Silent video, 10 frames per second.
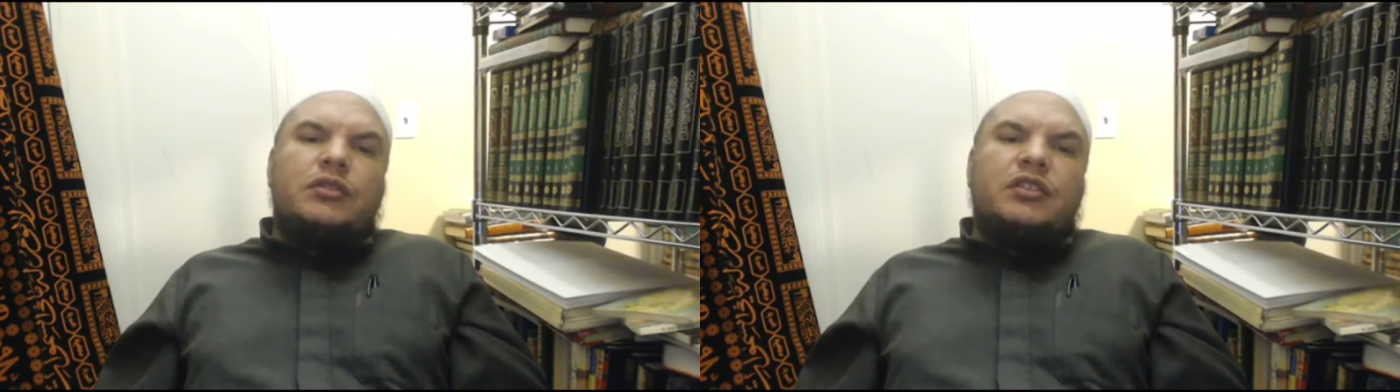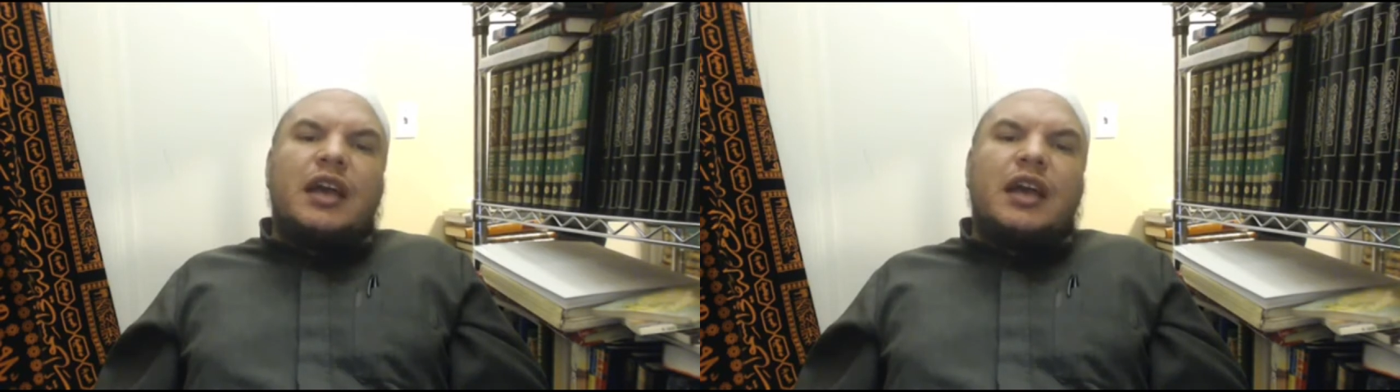
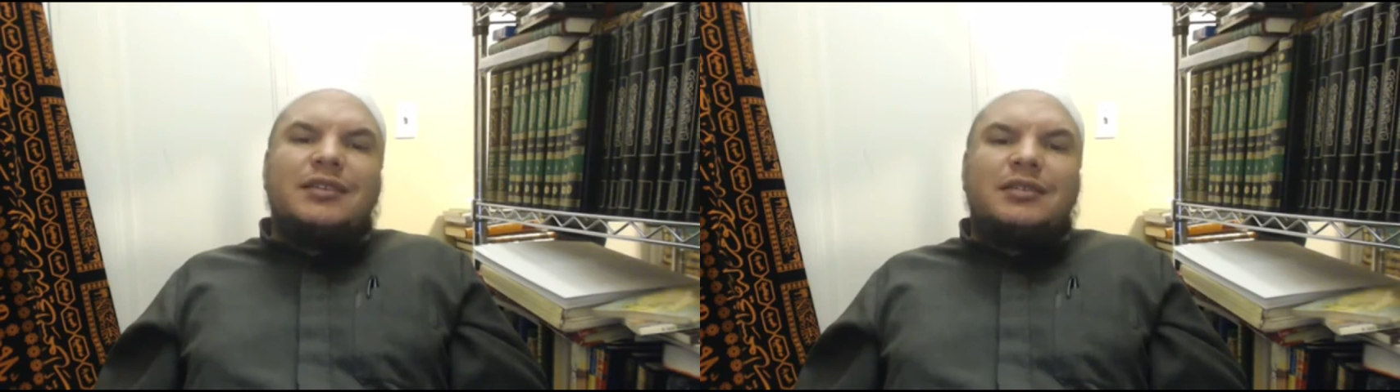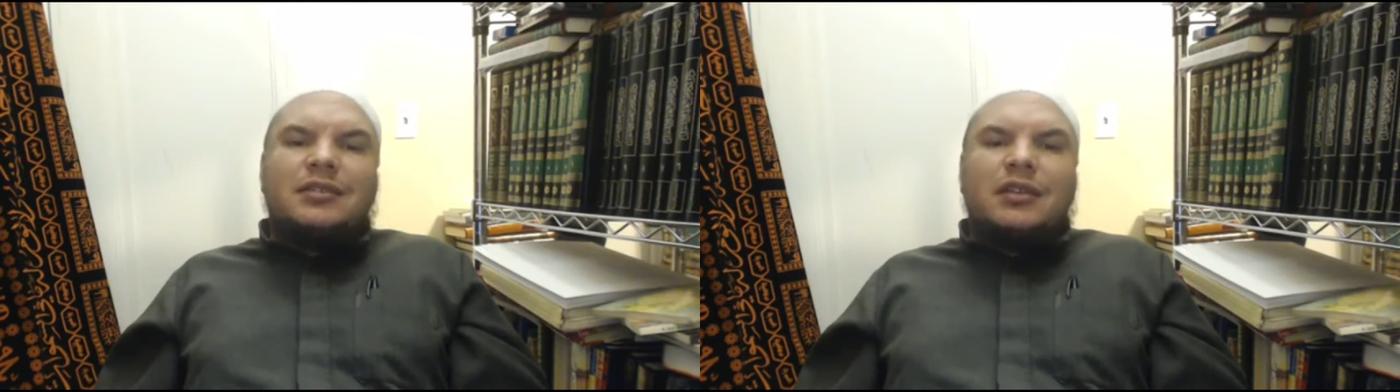
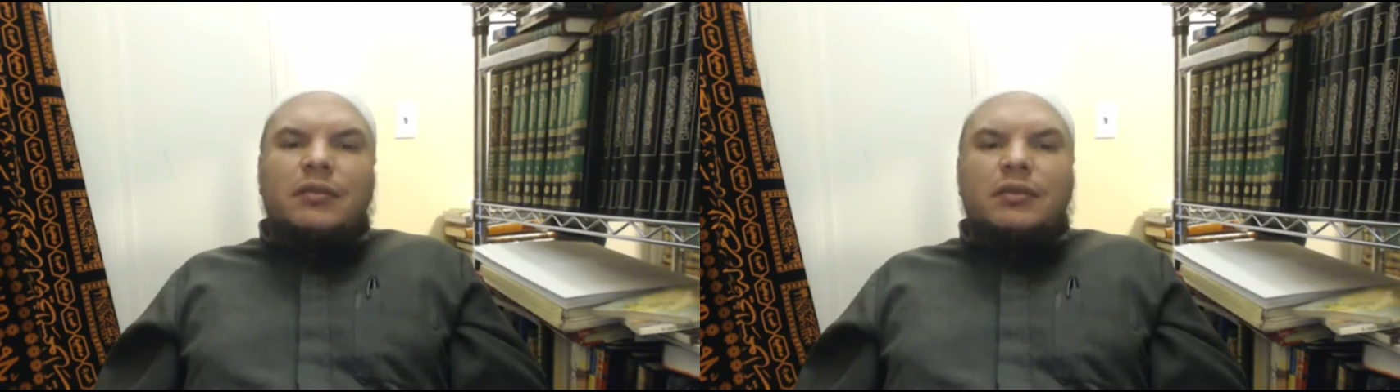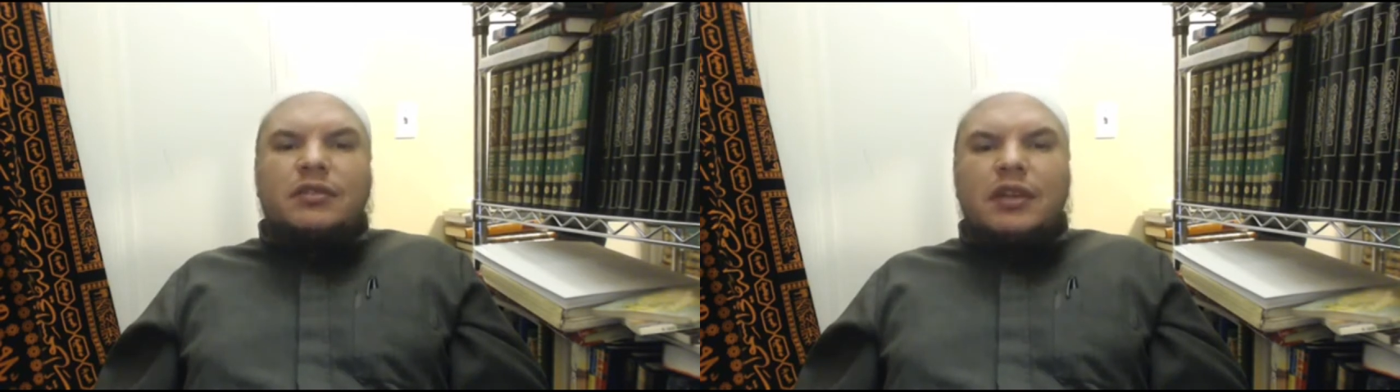text of
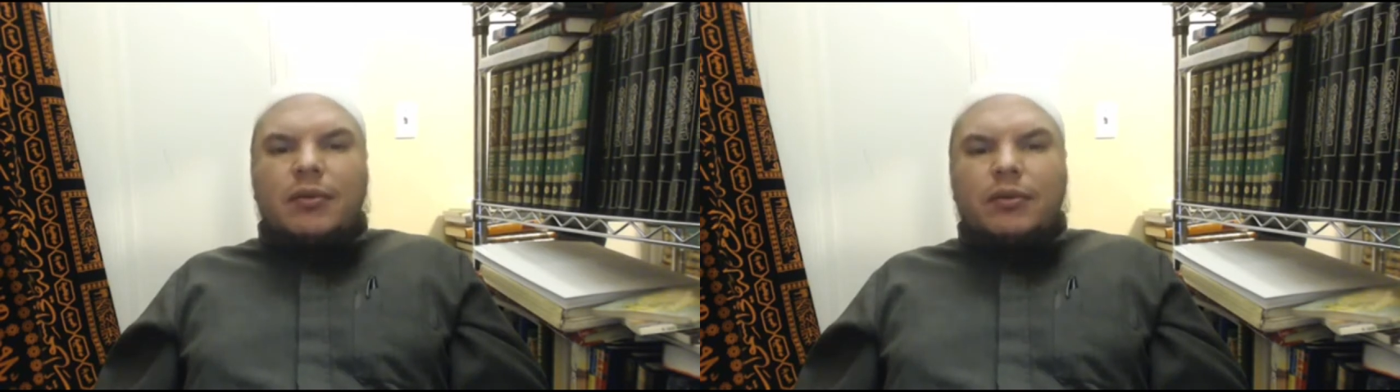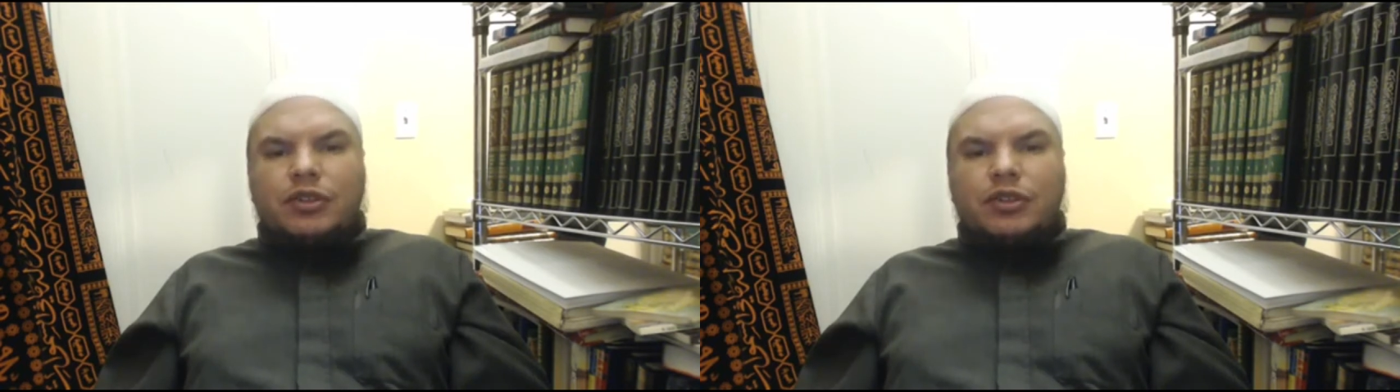Islam,
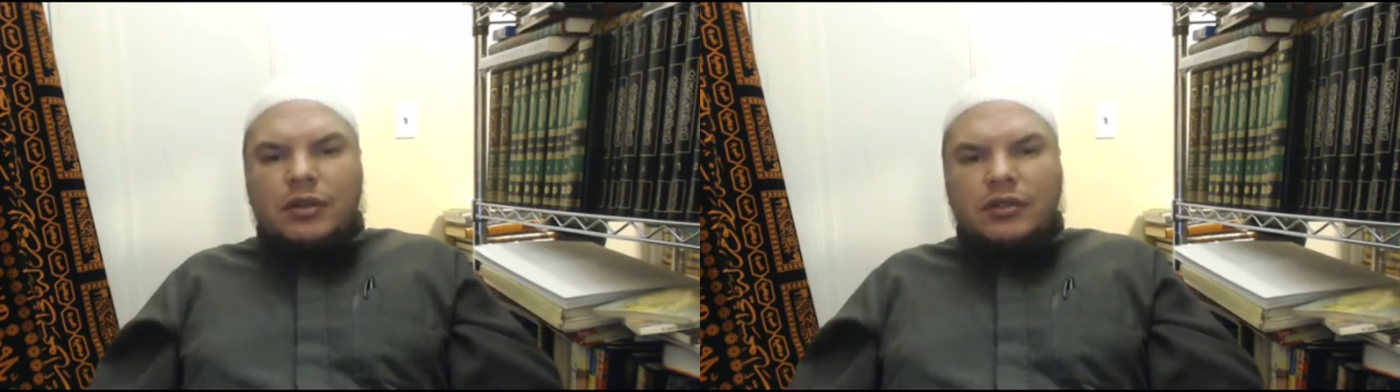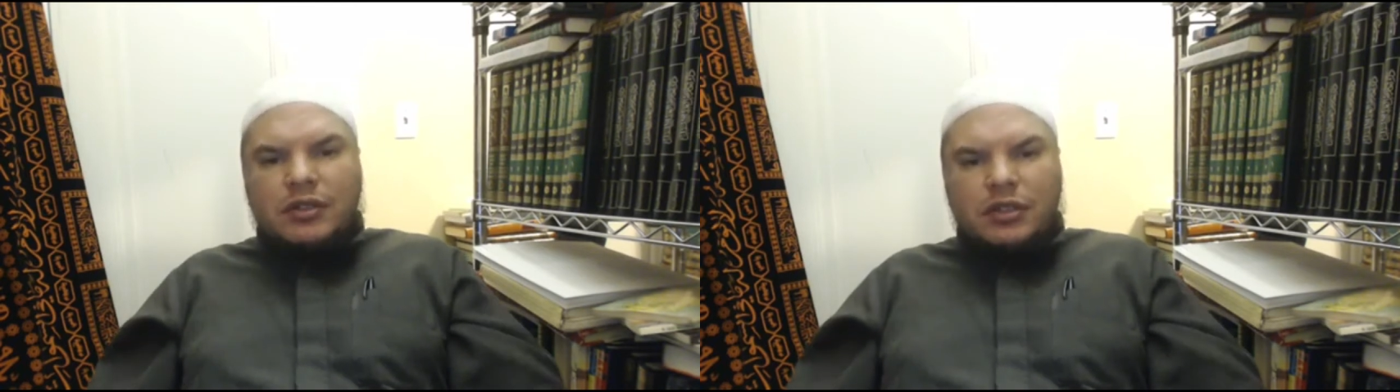which are
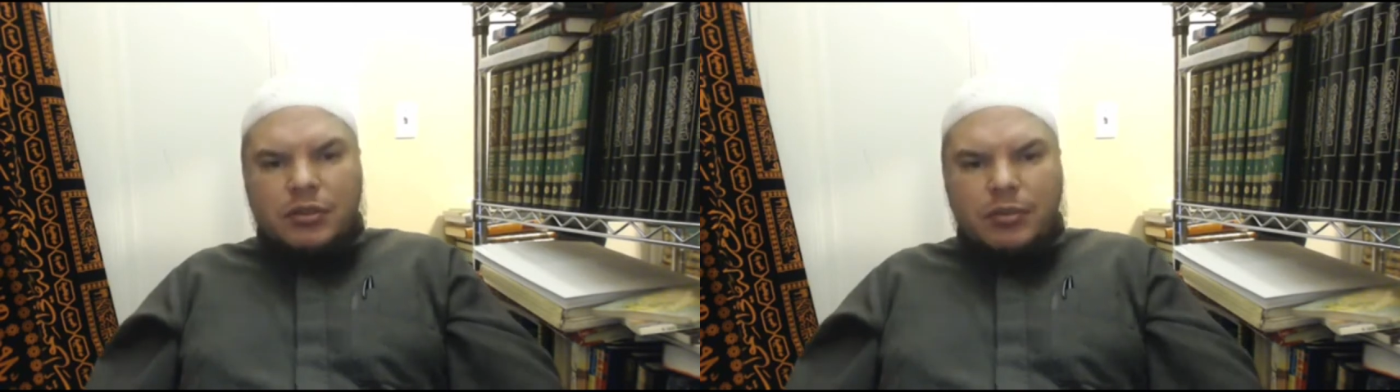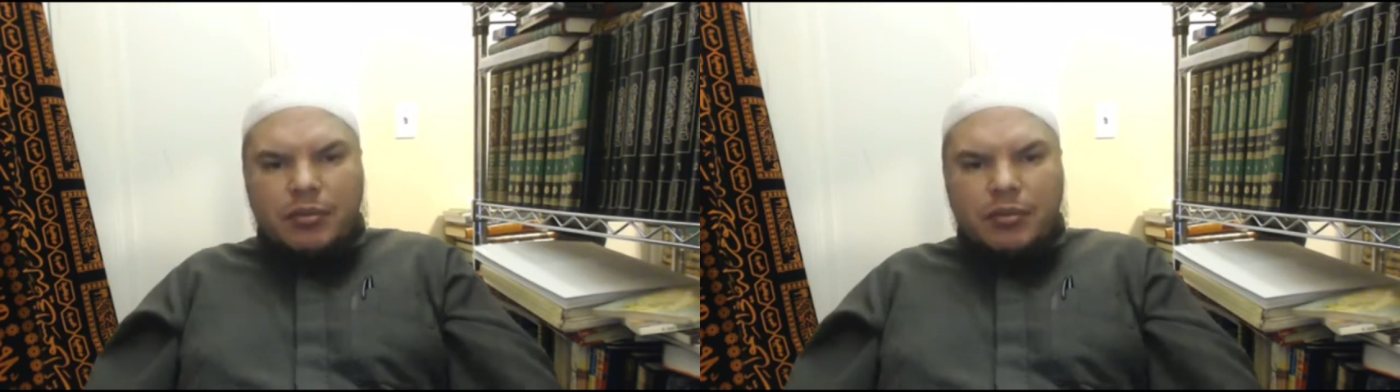considered to be